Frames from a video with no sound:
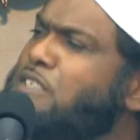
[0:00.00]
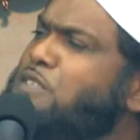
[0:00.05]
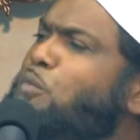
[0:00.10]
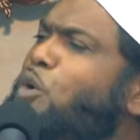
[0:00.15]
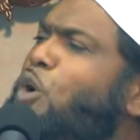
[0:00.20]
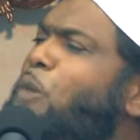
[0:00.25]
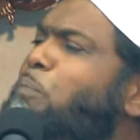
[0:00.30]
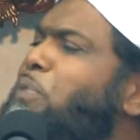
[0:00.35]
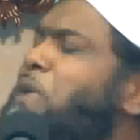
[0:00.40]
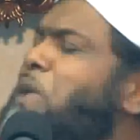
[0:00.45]

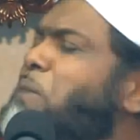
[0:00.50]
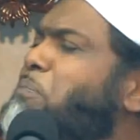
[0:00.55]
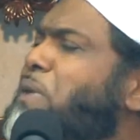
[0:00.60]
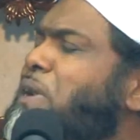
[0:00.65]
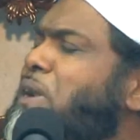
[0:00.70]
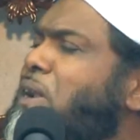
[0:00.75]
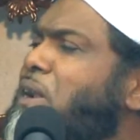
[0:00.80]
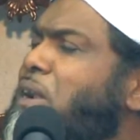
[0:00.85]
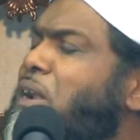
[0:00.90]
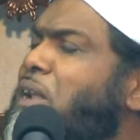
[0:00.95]
more
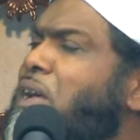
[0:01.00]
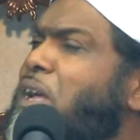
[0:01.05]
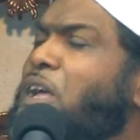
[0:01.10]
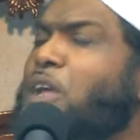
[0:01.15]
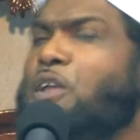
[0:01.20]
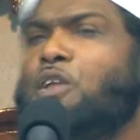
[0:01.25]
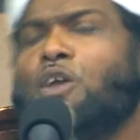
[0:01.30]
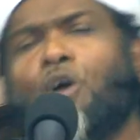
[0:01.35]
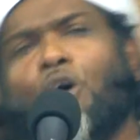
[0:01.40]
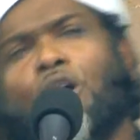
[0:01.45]
people.
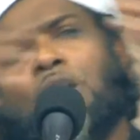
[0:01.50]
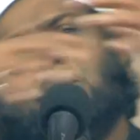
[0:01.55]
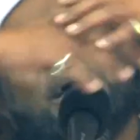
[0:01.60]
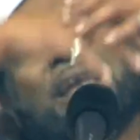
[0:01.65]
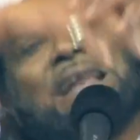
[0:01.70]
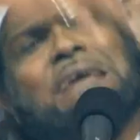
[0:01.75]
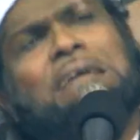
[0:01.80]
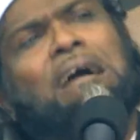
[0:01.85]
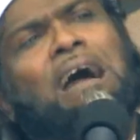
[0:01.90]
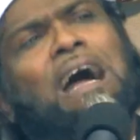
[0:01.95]
You're going by
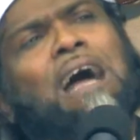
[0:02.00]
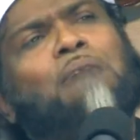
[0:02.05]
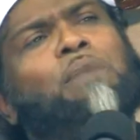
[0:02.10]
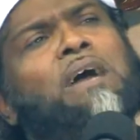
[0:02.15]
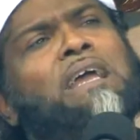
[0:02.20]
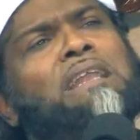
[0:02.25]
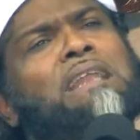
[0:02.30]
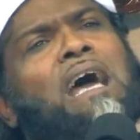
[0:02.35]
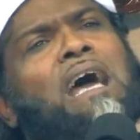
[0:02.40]
the Kaaba in the